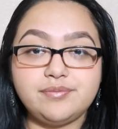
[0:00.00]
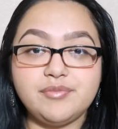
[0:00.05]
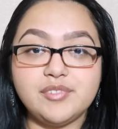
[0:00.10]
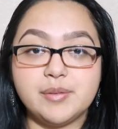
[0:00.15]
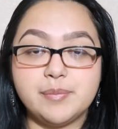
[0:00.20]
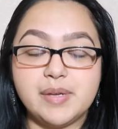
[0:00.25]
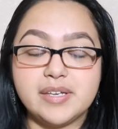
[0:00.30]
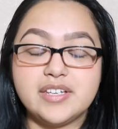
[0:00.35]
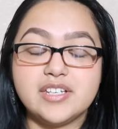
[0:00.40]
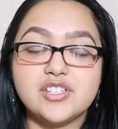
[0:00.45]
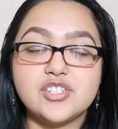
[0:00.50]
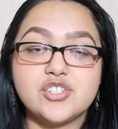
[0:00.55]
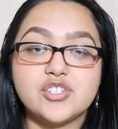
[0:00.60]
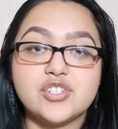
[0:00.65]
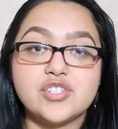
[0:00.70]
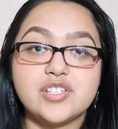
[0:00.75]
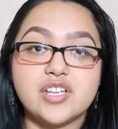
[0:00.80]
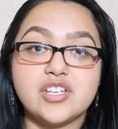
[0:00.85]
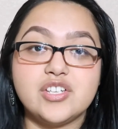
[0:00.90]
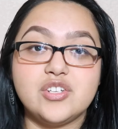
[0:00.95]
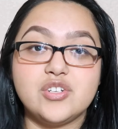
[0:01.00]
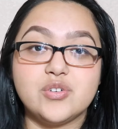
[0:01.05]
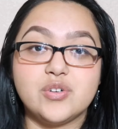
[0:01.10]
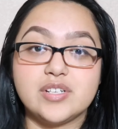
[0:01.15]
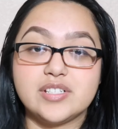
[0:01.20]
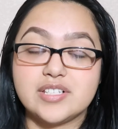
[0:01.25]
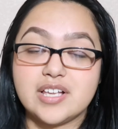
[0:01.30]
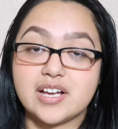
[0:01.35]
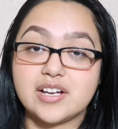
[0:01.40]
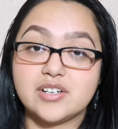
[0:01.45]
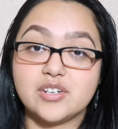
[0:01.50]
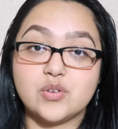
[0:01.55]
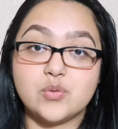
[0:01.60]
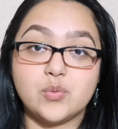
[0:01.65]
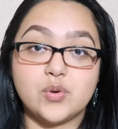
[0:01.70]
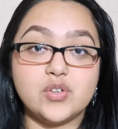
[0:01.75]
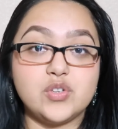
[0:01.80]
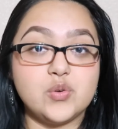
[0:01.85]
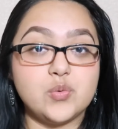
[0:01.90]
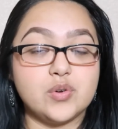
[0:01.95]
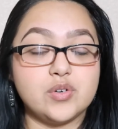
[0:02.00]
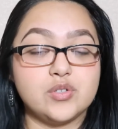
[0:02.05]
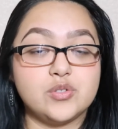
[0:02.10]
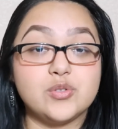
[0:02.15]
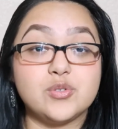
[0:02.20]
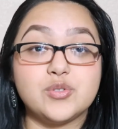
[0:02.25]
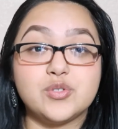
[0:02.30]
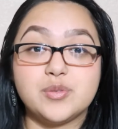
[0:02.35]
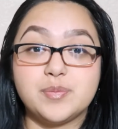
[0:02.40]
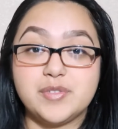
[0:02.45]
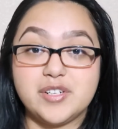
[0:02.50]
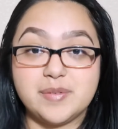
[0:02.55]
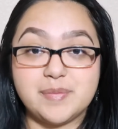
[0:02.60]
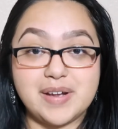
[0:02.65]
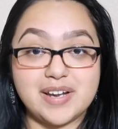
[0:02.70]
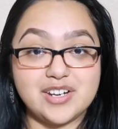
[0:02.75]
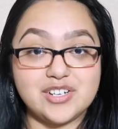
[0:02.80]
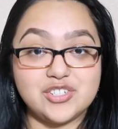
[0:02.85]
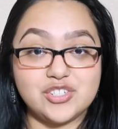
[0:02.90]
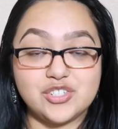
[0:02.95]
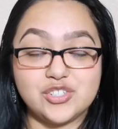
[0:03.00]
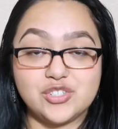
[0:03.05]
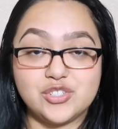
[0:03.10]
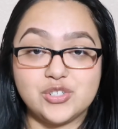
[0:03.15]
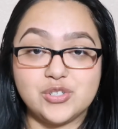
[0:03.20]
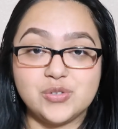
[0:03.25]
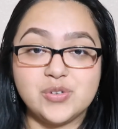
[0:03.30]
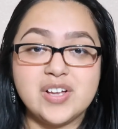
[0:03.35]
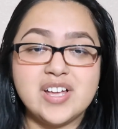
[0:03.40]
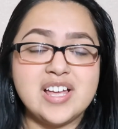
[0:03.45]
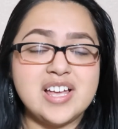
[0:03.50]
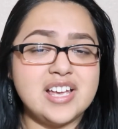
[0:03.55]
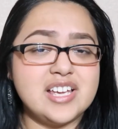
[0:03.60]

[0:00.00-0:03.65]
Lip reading: making sure that you know exactly what you want a social media manager to do,